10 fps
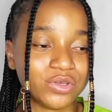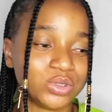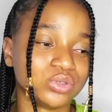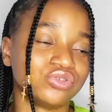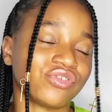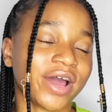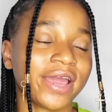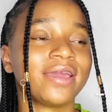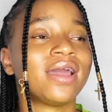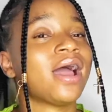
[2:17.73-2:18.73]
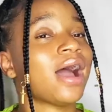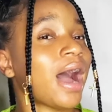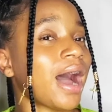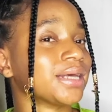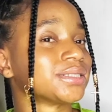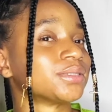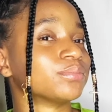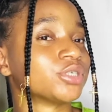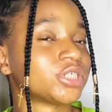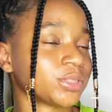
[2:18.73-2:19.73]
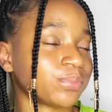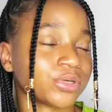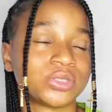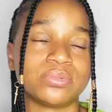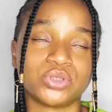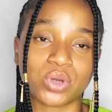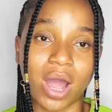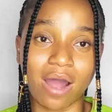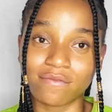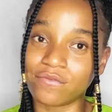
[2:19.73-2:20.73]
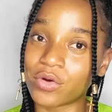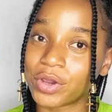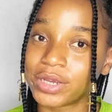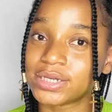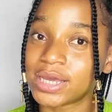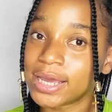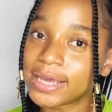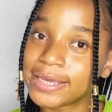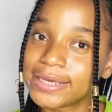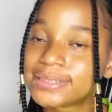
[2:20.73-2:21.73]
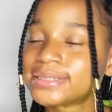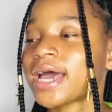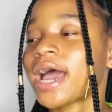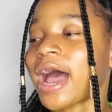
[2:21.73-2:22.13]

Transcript: You need to try as much as possible to avoid it.